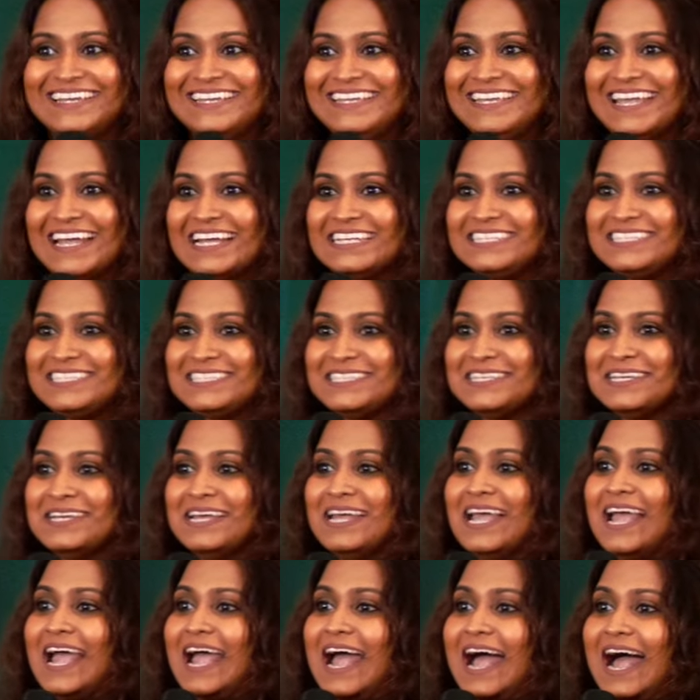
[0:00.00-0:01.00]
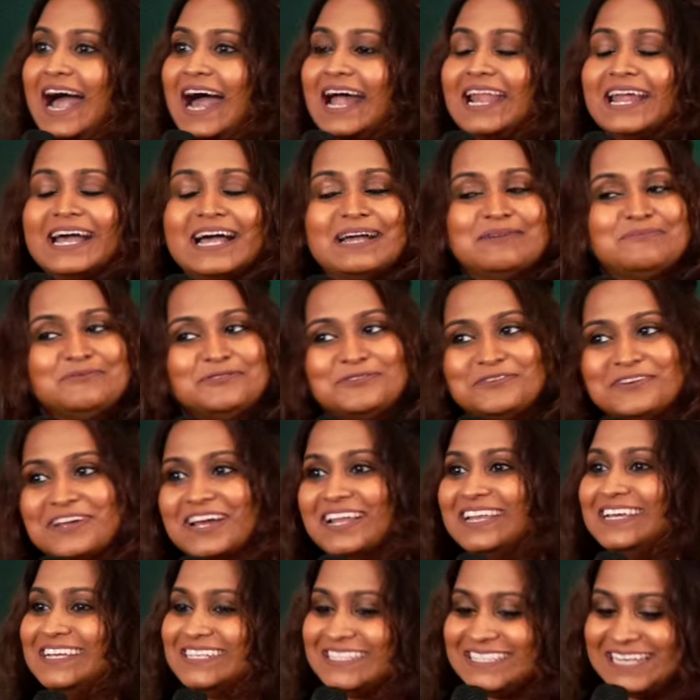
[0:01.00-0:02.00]
Yes, and I'm
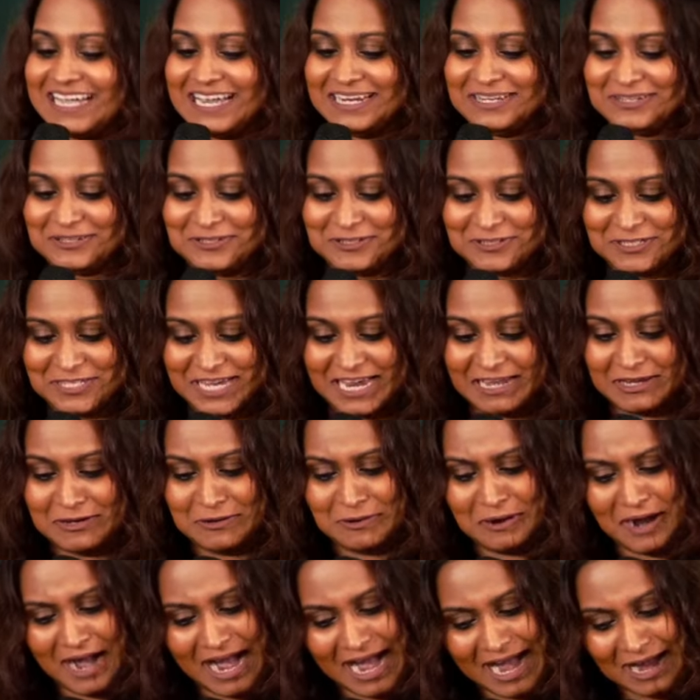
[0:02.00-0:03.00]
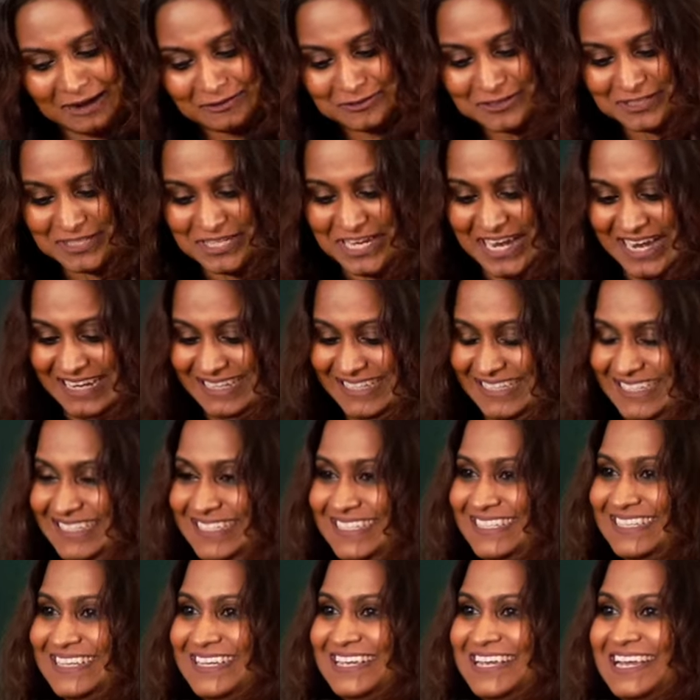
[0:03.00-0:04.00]
really excited to tell you how to get
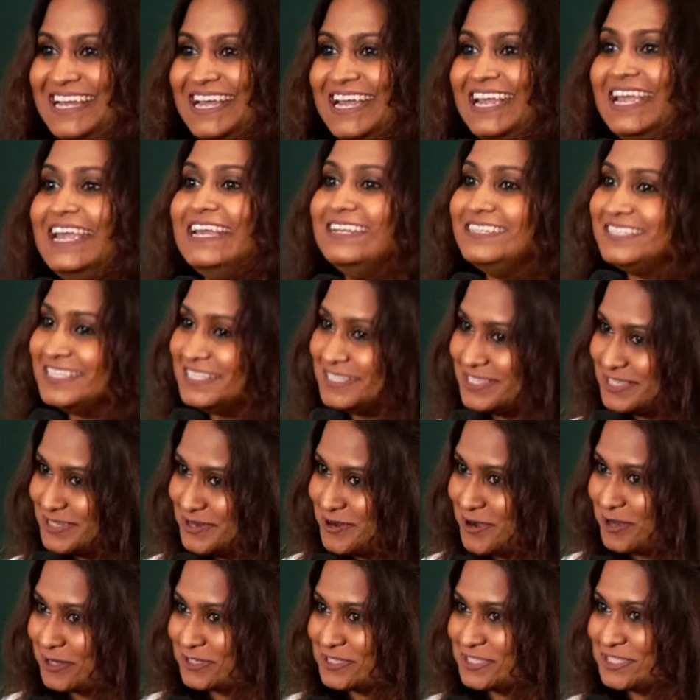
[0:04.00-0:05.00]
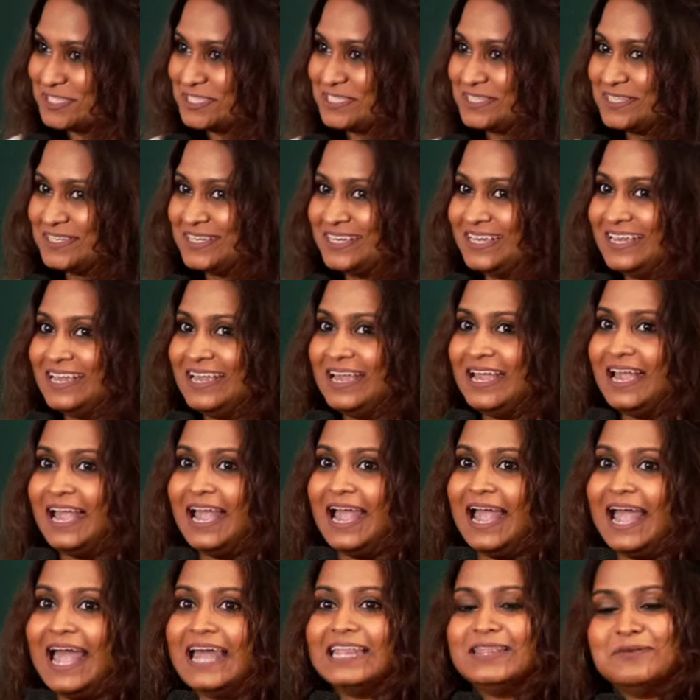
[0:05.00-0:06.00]
it. It is yours.
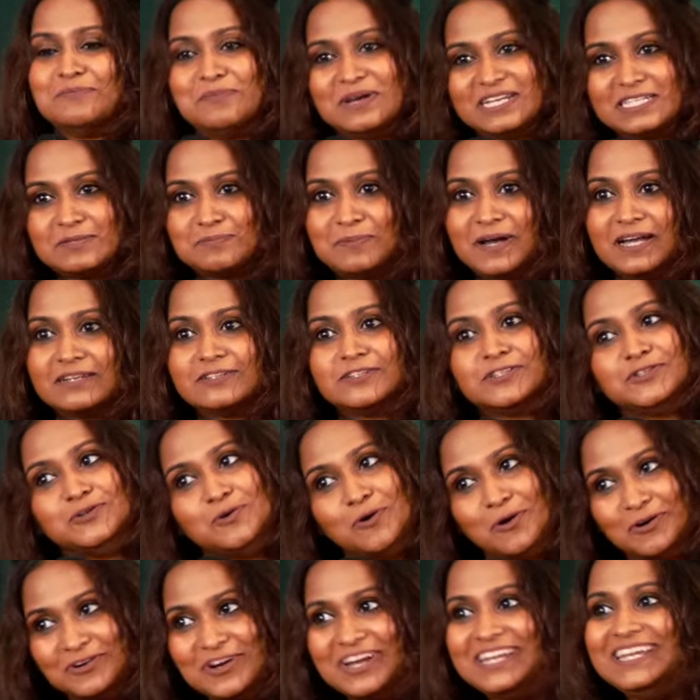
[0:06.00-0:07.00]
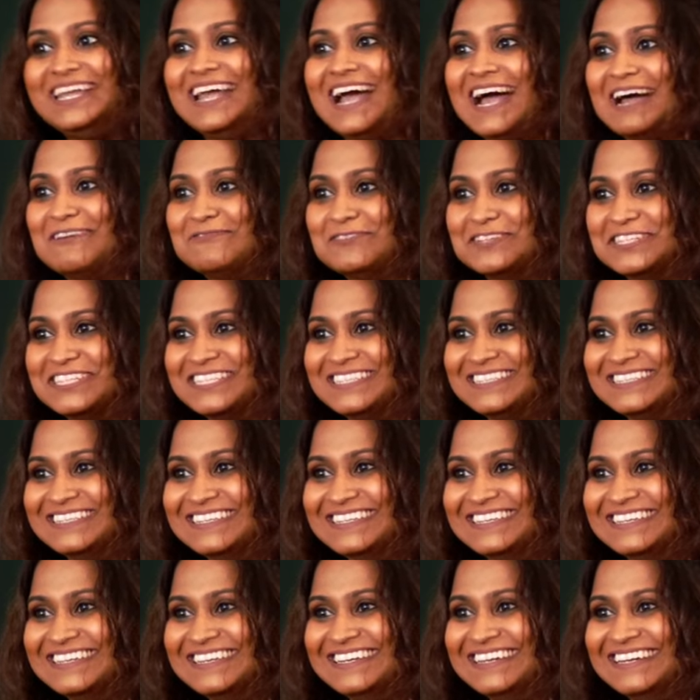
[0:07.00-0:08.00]
And the best part is you already have it,
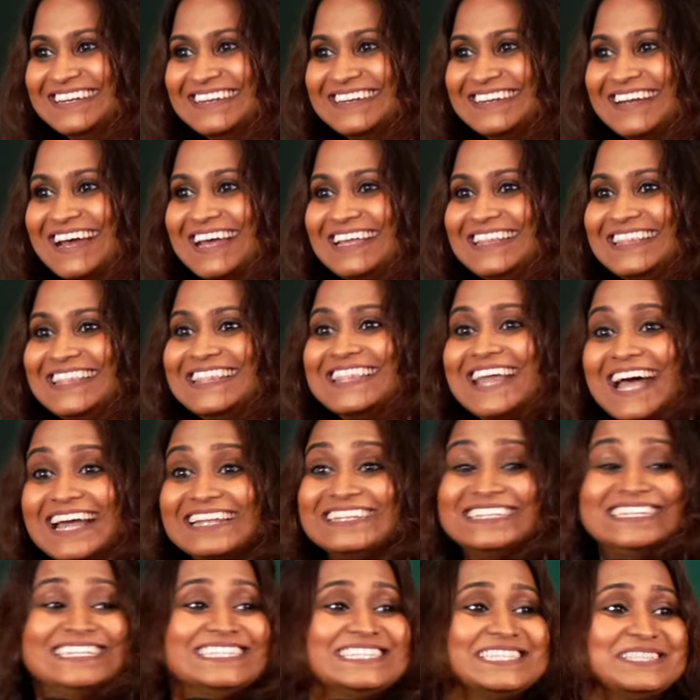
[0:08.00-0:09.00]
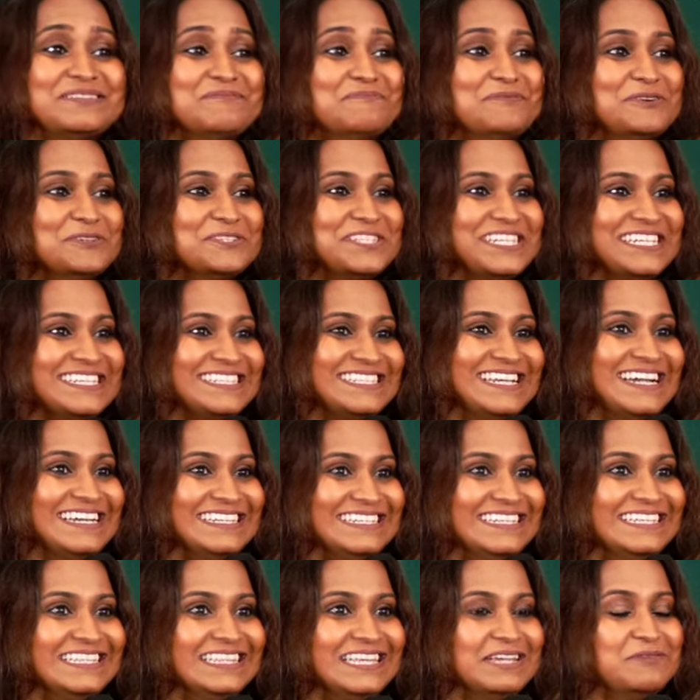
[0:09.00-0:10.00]
right? That is the most
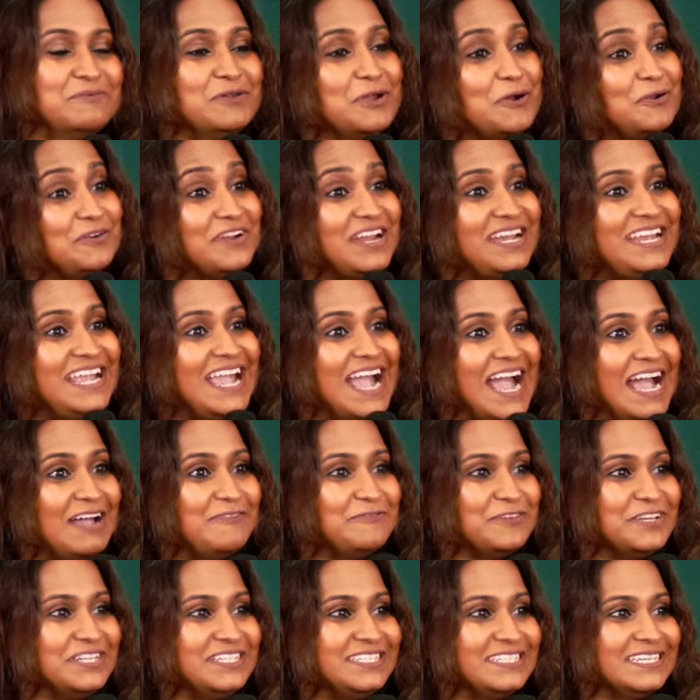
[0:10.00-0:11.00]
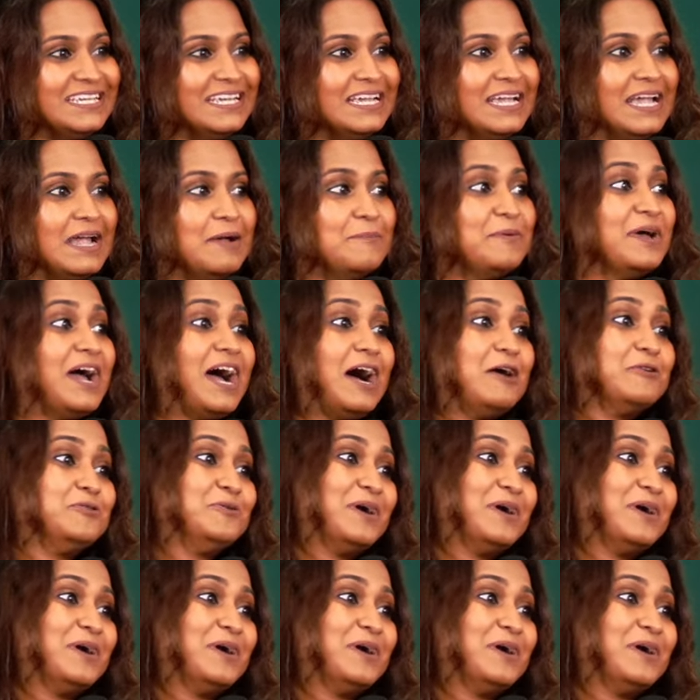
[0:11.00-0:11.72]
exciting thing. We already have it, but how